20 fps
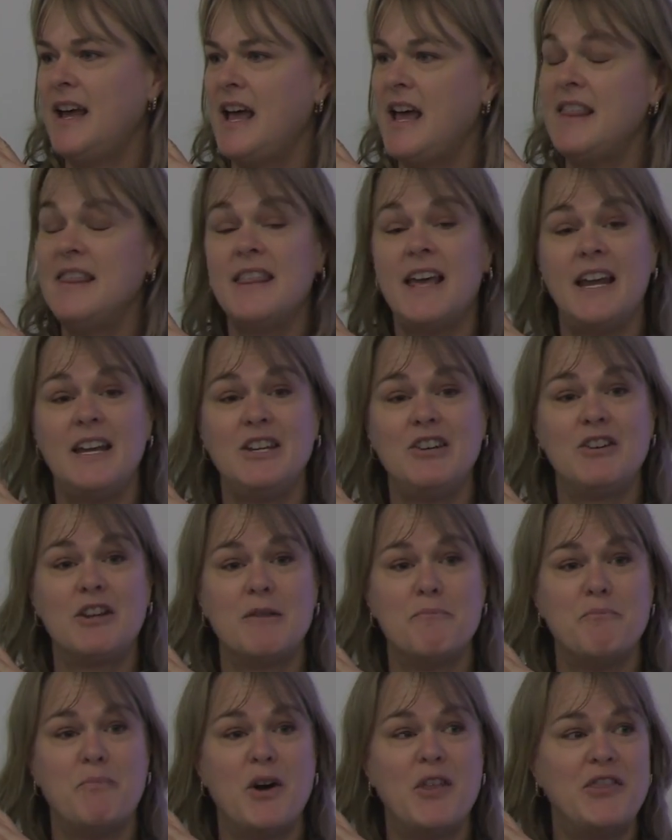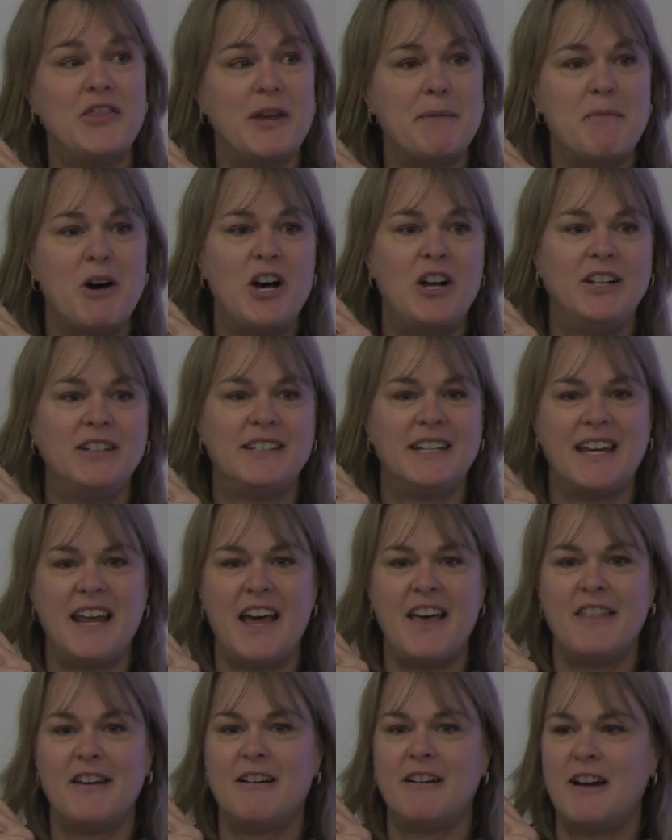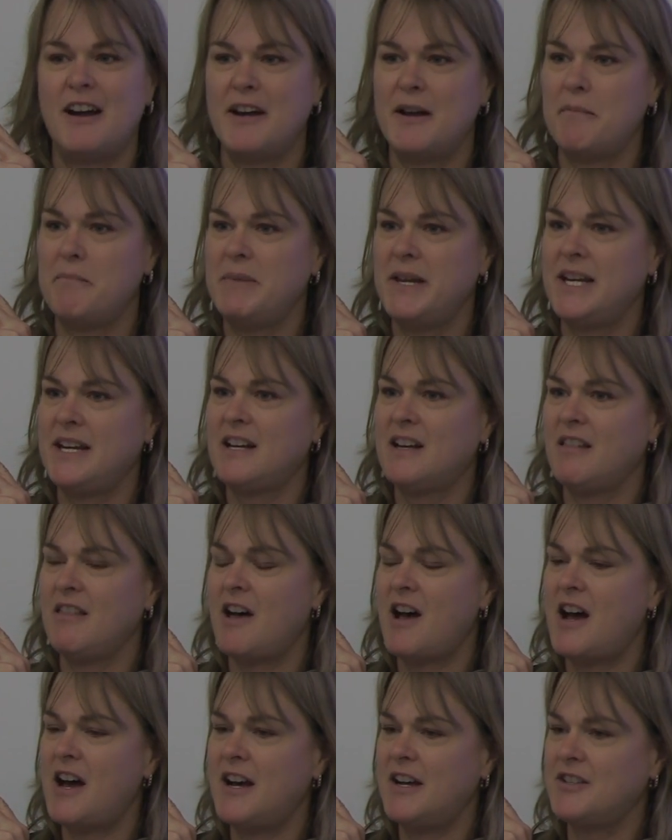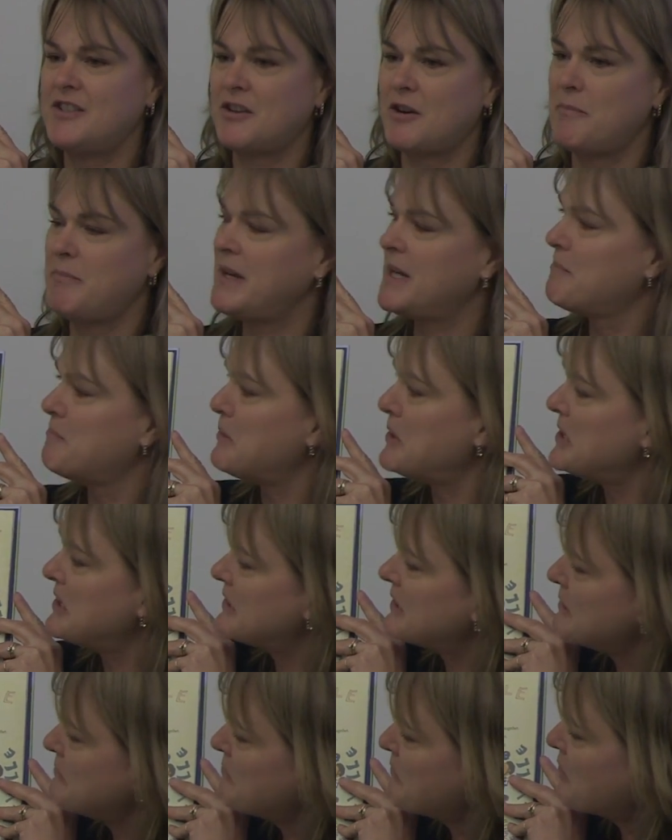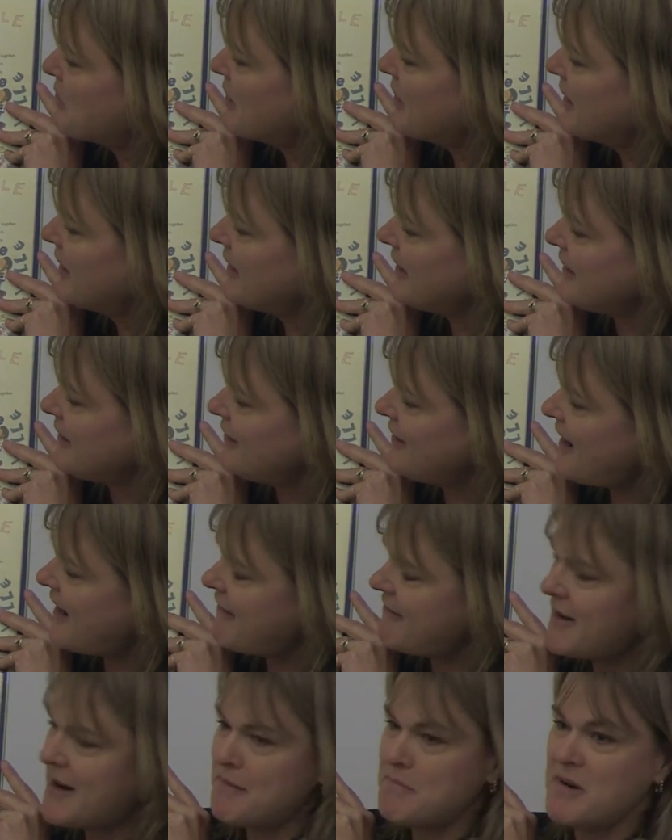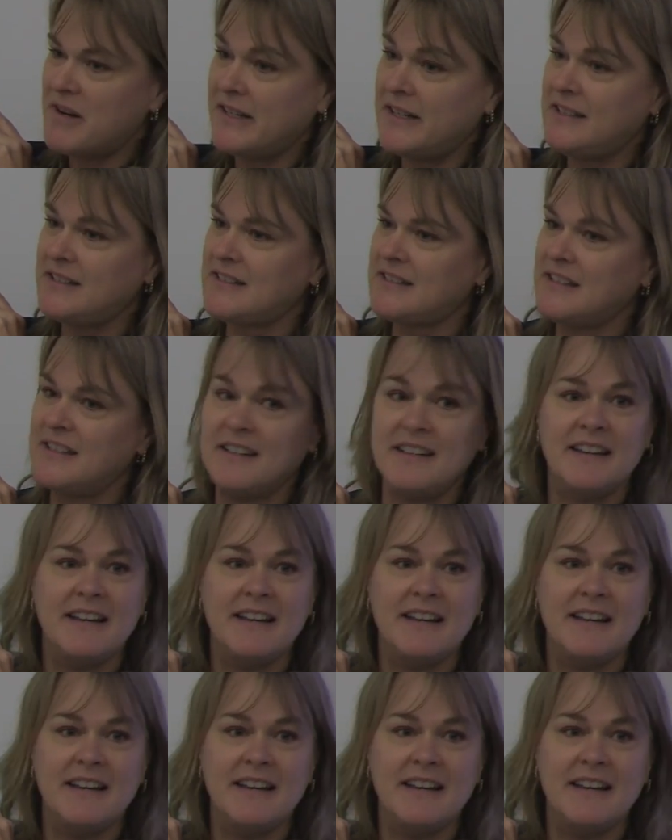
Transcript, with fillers: And then you can put them all together on a big collage or a big bulletin board and you'd have everybody's